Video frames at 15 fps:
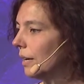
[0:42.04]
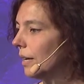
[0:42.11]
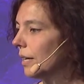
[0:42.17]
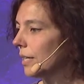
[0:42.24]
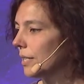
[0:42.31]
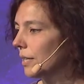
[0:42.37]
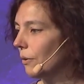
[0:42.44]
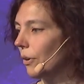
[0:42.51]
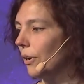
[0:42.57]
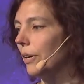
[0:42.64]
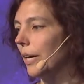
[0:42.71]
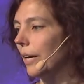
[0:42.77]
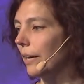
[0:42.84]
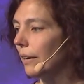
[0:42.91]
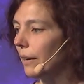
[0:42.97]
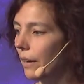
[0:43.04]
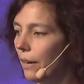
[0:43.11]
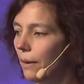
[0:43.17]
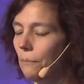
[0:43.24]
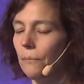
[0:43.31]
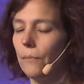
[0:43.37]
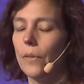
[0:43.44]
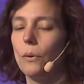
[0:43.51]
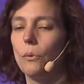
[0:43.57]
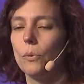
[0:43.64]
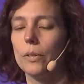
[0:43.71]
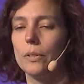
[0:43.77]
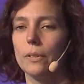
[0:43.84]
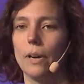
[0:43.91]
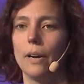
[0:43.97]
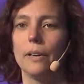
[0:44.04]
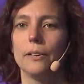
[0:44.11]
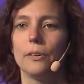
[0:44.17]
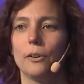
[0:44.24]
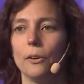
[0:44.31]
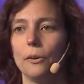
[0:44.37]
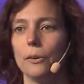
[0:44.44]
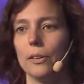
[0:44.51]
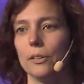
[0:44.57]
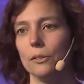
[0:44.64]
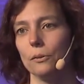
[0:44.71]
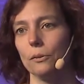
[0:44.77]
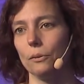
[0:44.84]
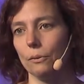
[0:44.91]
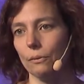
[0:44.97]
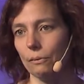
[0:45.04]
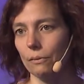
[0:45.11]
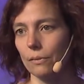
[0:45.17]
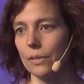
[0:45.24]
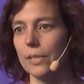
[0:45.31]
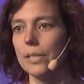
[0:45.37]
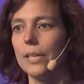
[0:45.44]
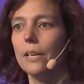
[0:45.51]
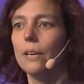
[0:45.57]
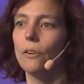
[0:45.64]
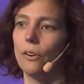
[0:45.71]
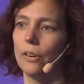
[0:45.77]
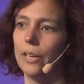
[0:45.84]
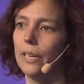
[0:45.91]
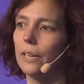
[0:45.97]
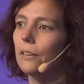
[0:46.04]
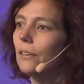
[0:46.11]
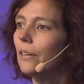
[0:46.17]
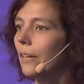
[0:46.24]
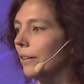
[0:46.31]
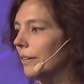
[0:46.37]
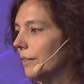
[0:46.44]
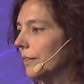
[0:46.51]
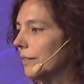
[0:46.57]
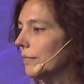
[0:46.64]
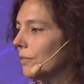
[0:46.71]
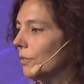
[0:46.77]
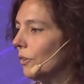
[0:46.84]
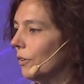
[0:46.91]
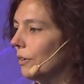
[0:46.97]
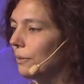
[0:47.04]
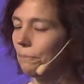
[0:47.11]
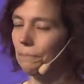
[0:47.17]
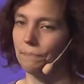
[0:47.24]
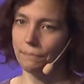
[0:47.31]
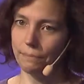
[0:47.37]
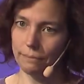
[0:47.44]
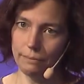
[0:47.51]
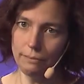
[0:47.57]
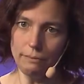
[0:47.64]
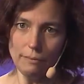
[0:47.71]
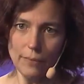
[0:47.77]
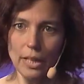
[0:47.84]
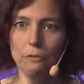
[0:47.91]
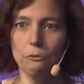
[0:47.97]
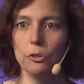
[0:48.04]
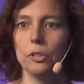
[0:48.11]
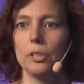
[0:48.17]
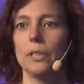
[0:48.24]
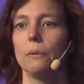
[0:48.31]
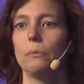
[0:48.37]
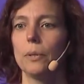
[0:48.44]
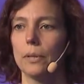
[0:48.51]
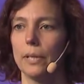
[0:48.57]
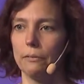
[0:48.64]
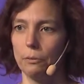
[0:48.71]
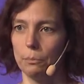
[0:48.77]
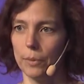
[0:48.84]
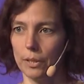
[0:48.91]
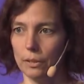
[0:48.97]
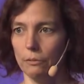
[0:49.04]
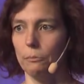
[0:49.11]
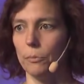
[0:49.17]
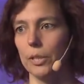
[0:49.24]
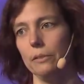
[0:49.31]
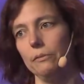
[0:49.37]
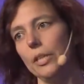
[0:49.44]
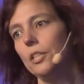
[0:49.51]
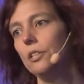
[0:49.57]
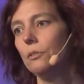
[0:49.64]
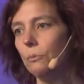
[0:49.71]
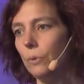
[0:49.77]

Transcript: So, okay, what are you going to see or hear here in this talk? First, I will give a bit of motivation.